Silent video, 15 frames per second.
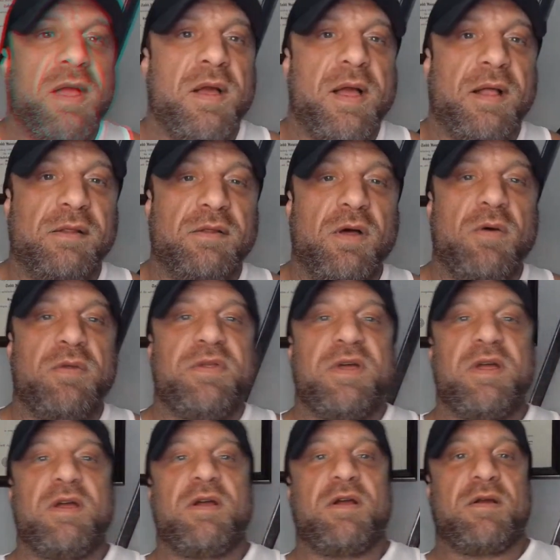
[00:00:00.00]
Hello
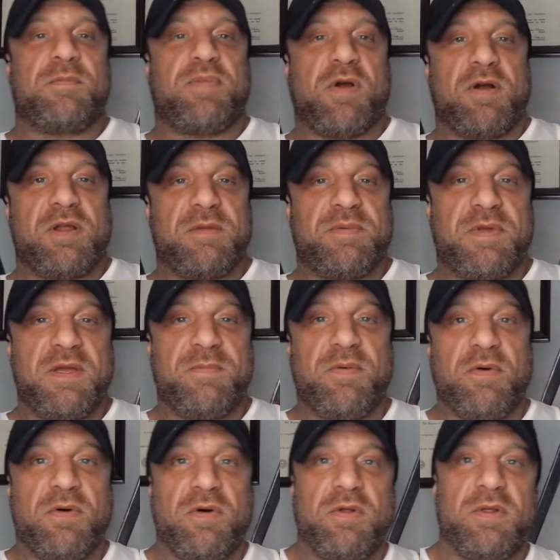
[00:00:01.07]
there, party
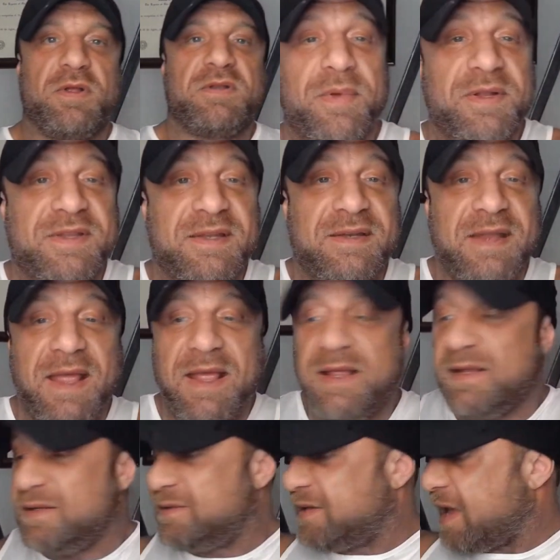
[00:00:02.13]
people. But
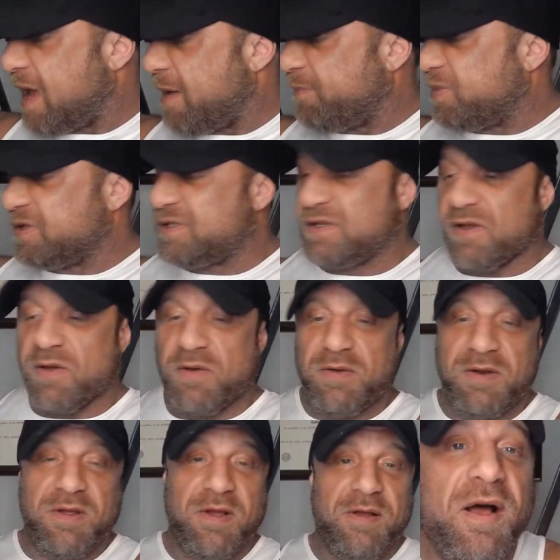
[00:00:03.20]
today's
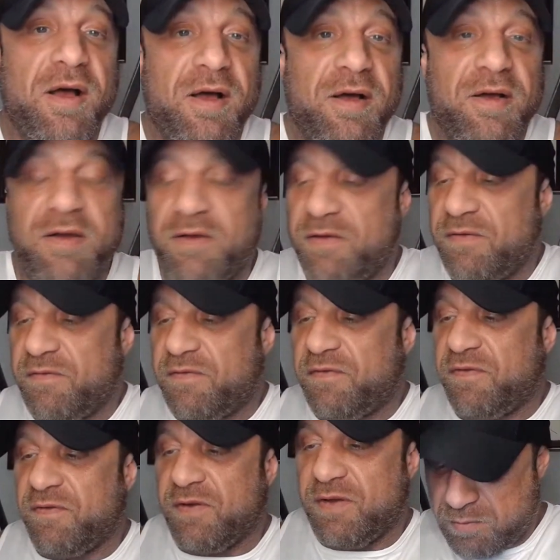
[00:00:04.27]
episode
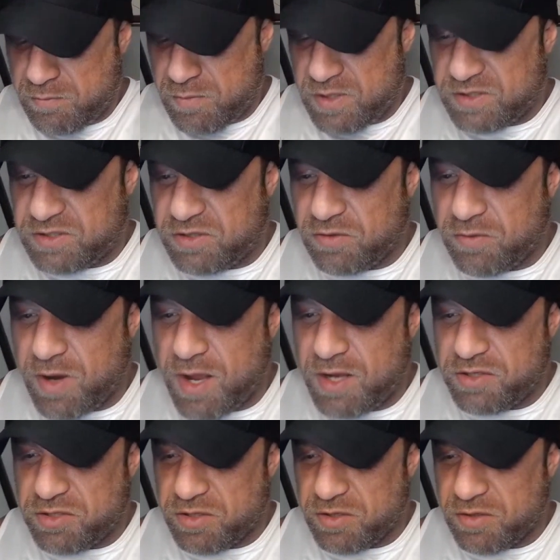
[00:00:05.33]
of Mr.
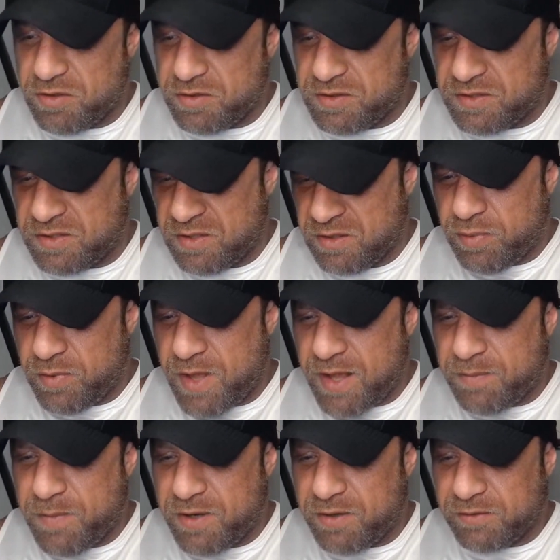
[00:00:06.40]
Rogers'
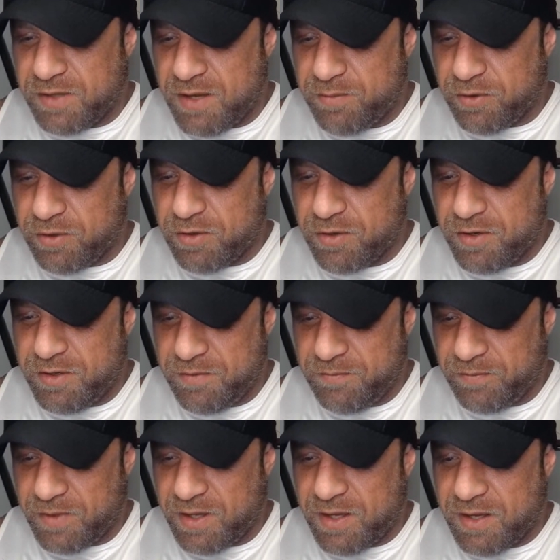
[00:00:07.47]
Black Metal Neighborhood
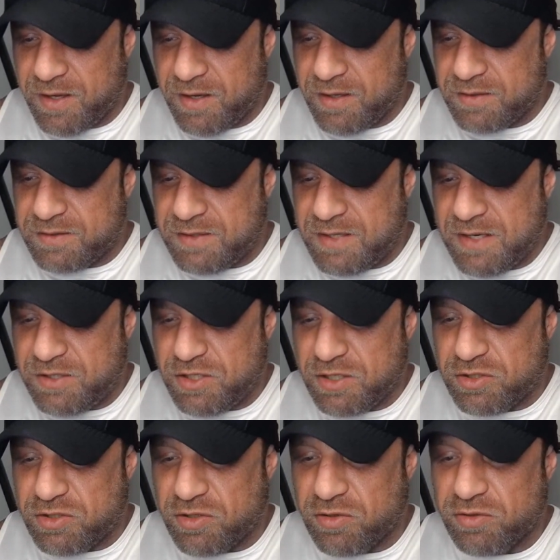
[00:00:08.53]
is
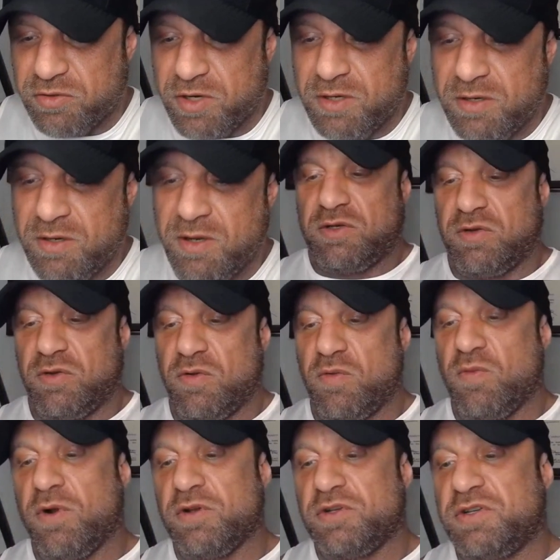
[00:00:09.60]
teaching children to
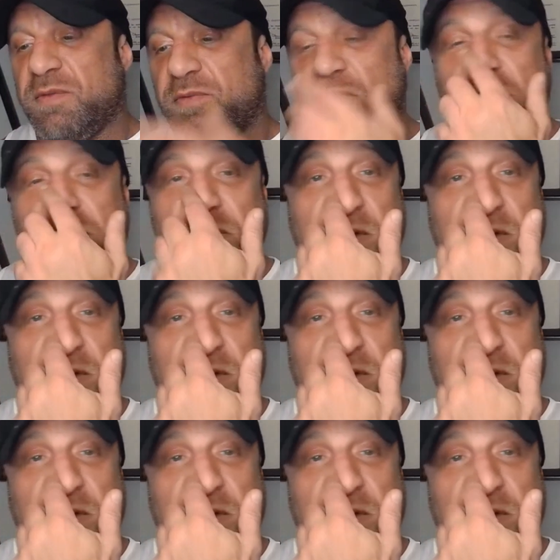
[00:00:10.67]
worship growth